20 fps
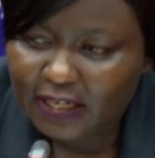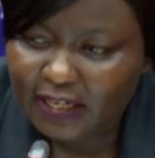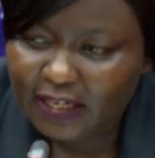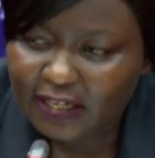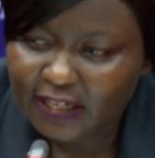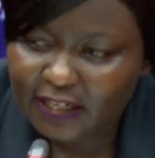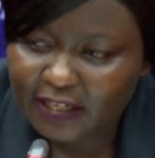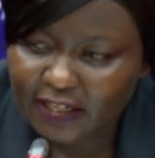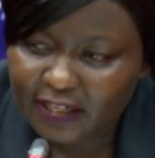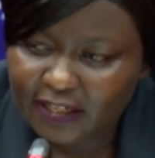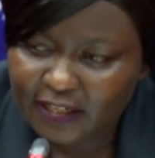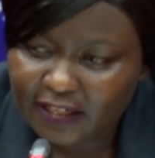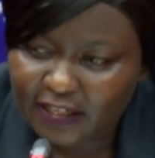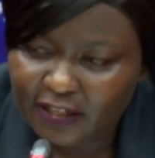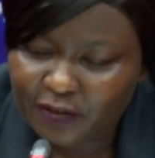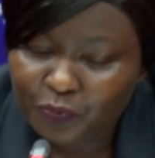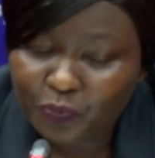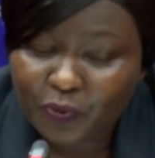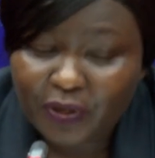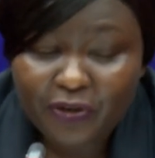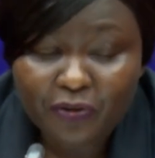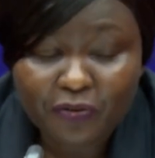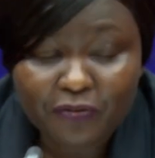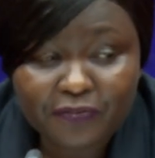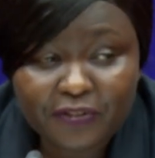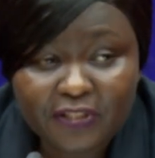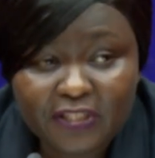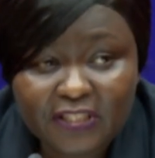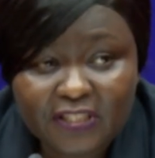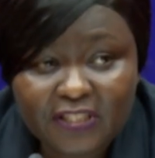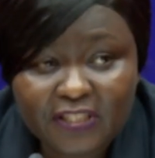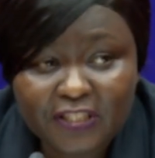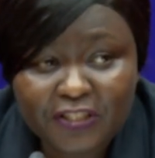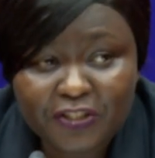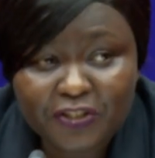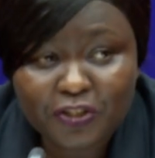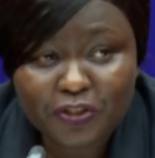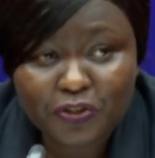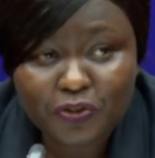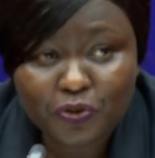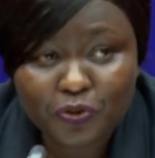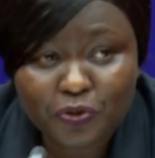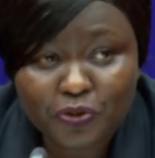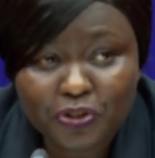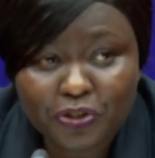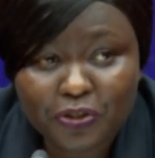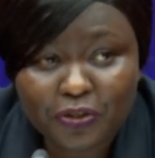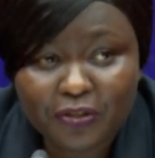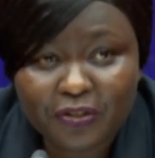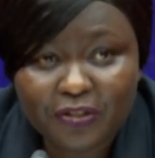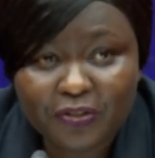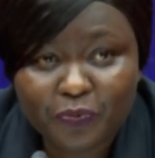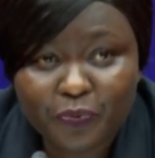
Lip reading: And one of these institutions,